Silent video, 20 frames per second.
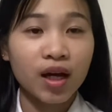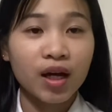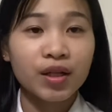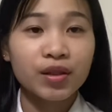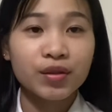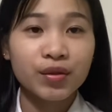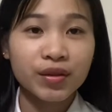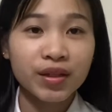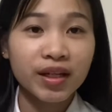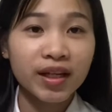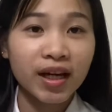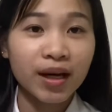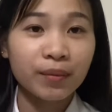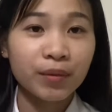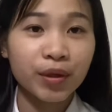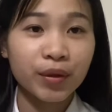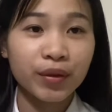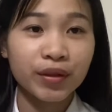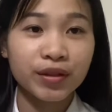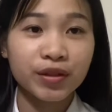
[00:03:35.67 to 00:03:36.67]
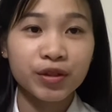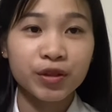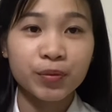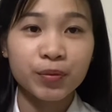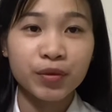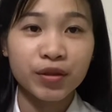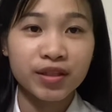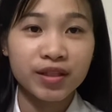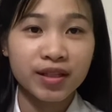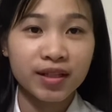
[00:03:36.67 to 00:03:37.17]
Today I'm going to
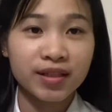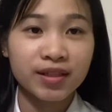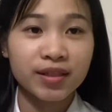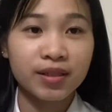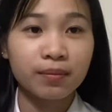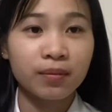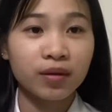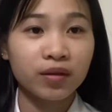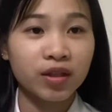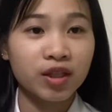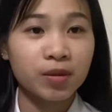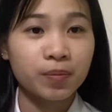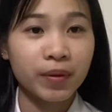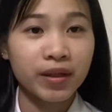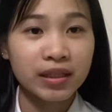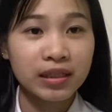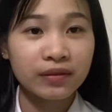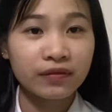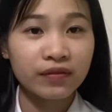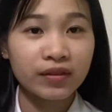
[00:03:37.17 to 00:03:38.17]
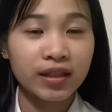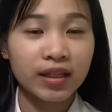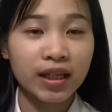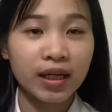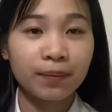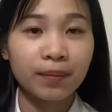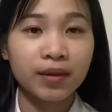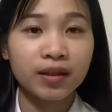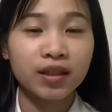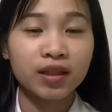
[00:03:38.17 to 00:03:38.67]
present about the specific
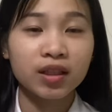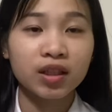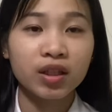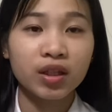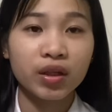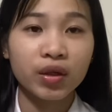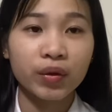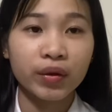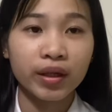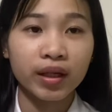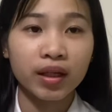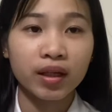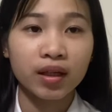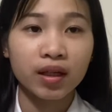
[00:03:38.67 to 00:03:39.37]
capital theory.